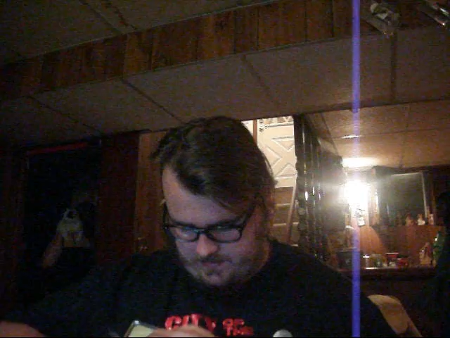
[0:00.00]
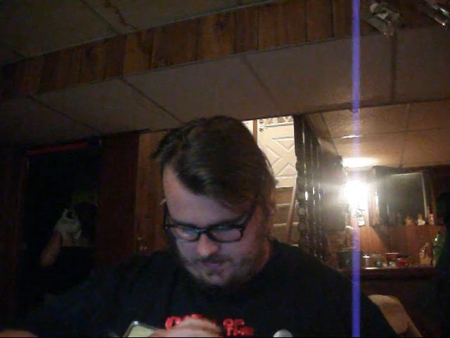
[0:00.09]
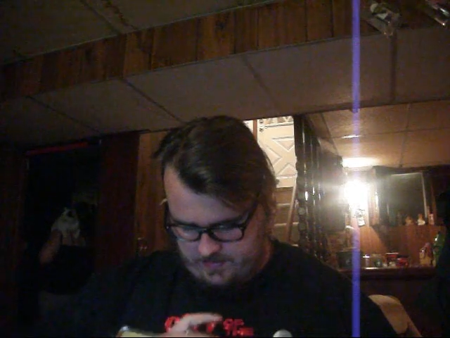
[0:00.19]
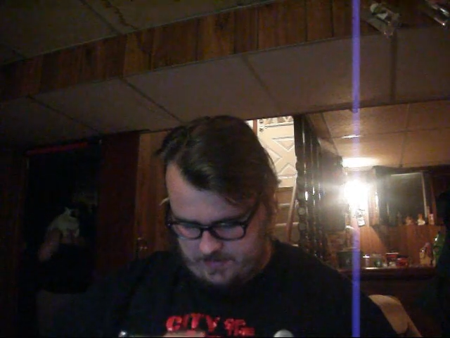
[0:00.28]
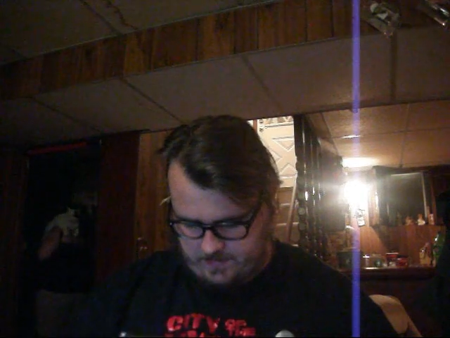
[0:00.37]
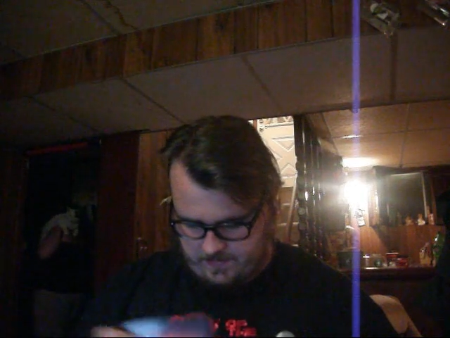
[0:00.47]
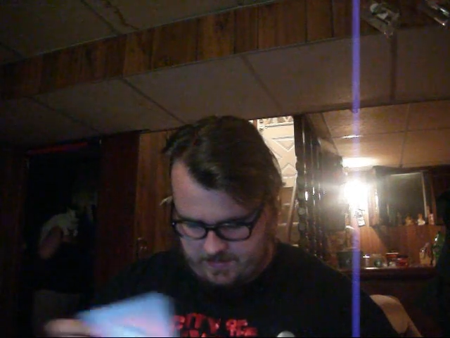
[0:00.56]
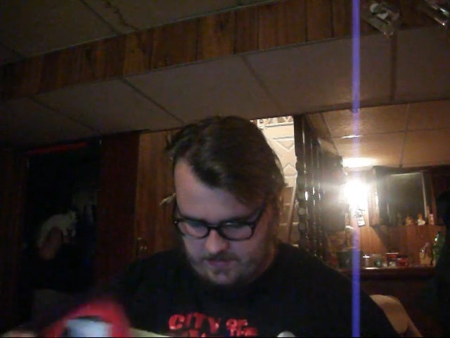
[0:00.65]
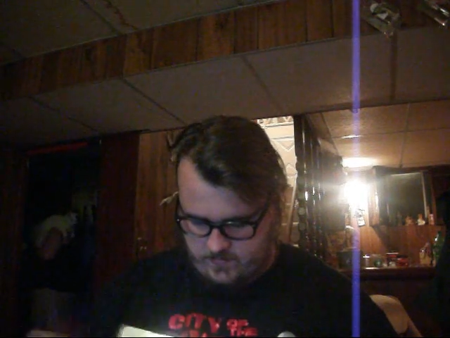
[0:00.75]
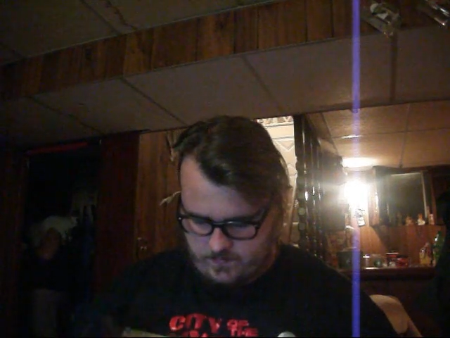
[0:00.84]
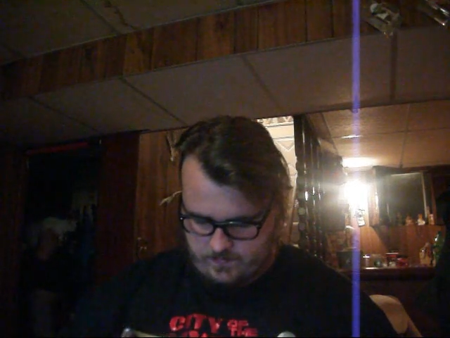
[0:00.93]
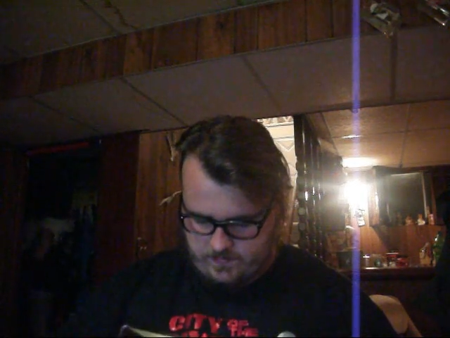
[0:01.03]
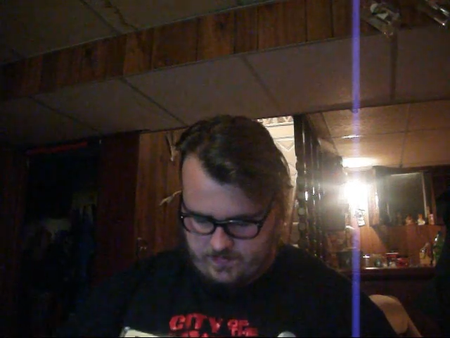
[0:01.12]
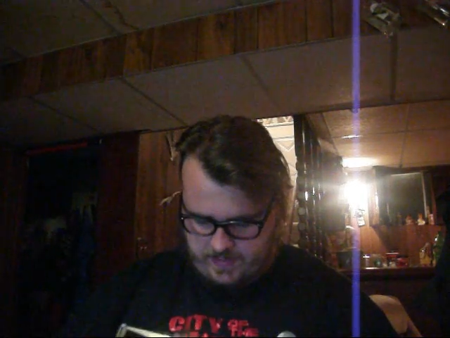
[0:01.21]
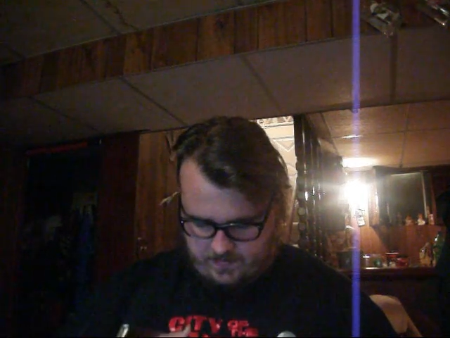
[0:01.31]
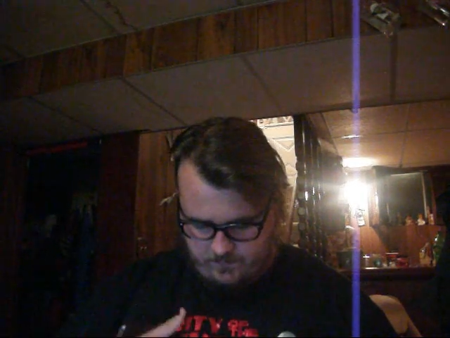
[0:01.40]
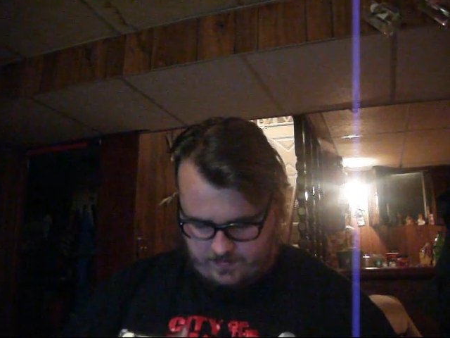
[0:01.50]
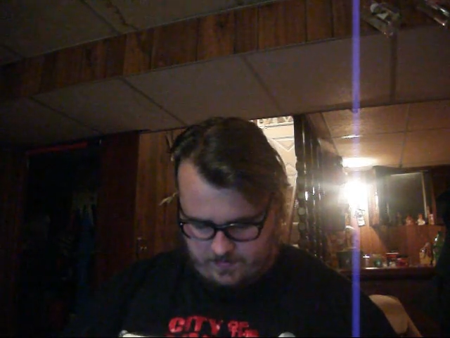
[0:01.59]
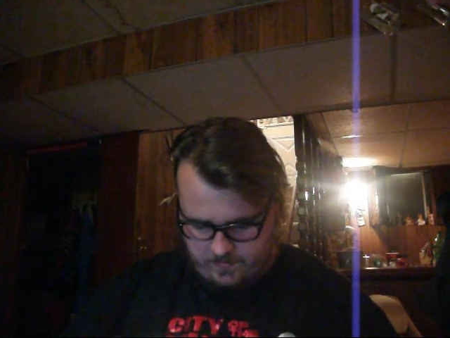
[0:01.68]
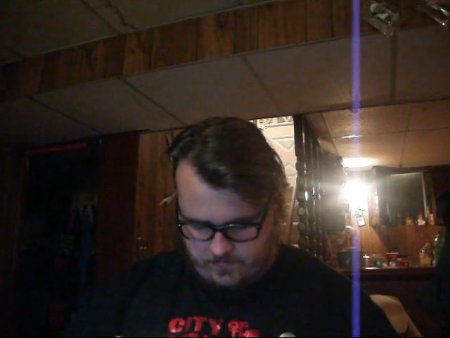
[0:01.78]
and you got the actual things with the